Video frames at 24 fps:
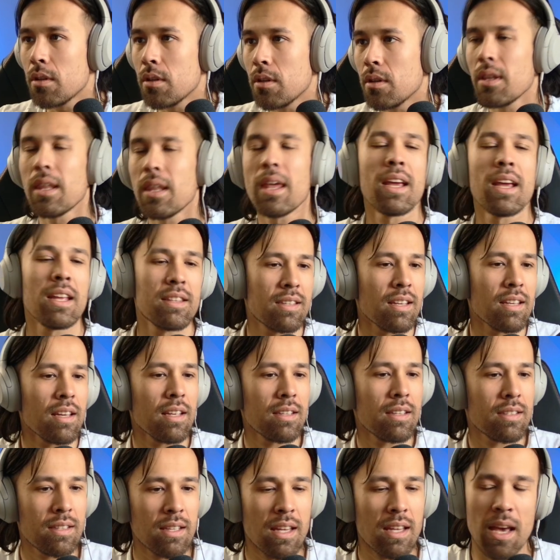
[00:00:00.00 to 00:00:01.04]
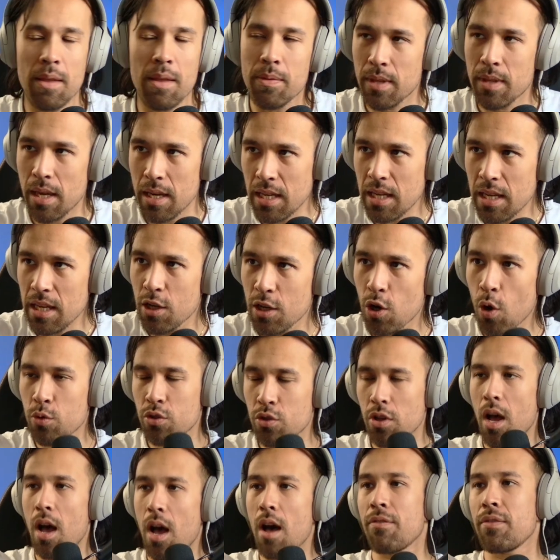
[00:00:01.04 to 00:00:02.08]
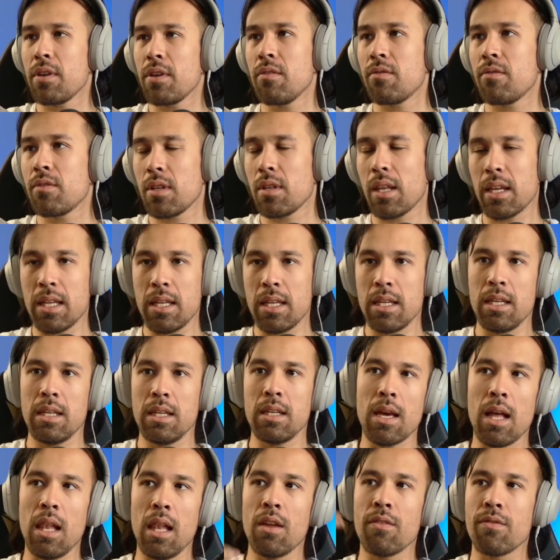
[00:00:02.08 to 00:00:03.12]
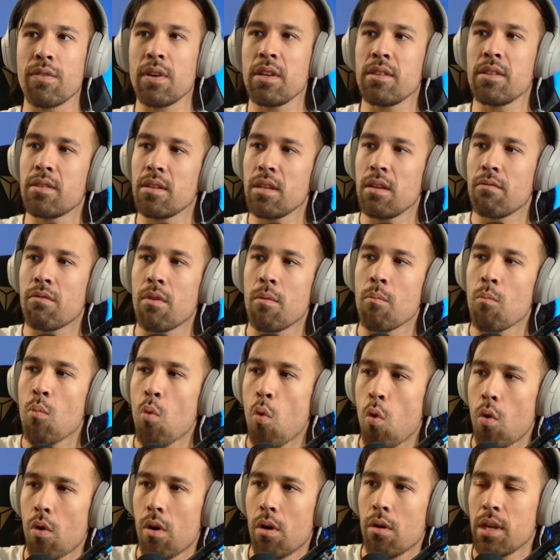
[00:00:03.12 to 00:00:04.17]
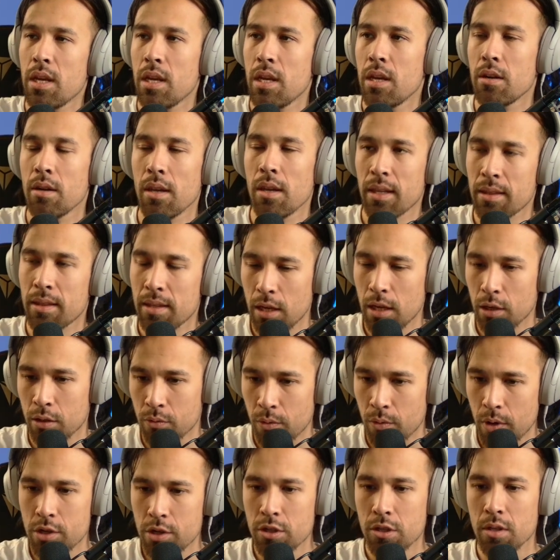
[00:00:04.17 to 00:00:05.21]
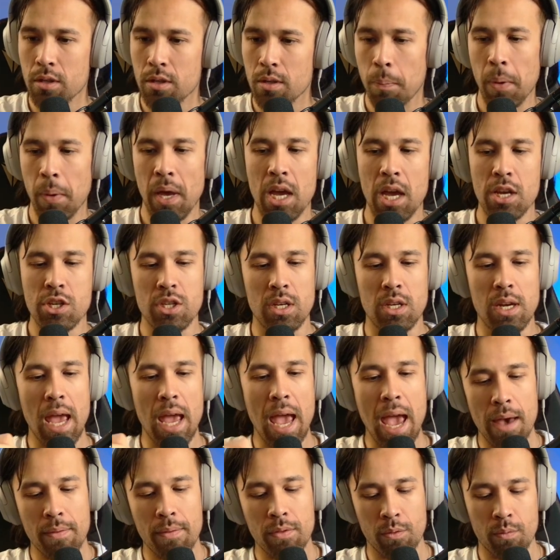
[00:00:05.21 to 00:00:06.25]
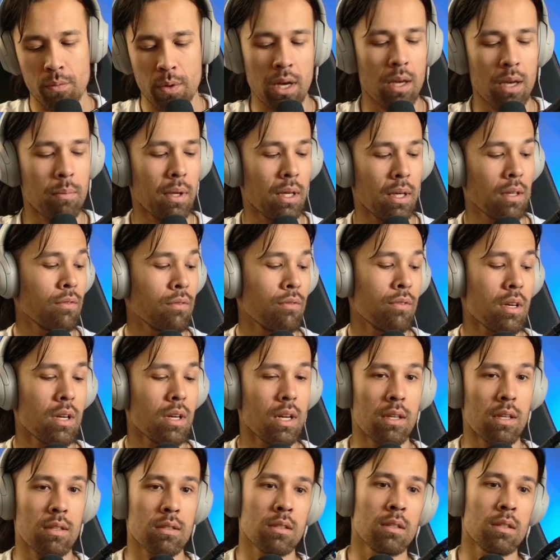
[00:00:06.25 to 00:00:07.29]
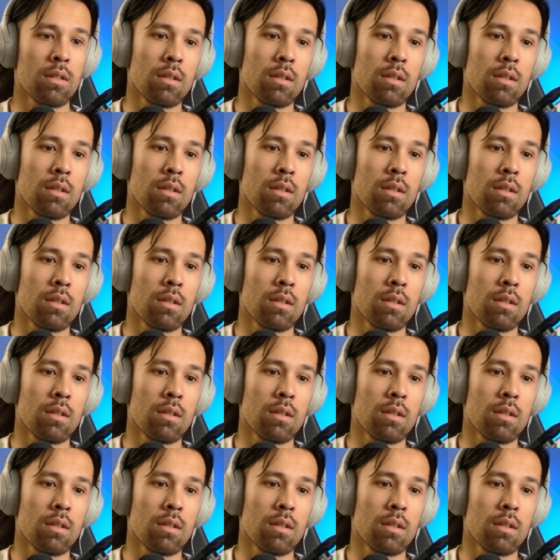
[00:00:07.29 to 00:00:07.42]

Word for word: Like it's the, it's the and then he goes off even like he elevates it even more here. Like the aggression, the passion, and the rhyming. Very nice.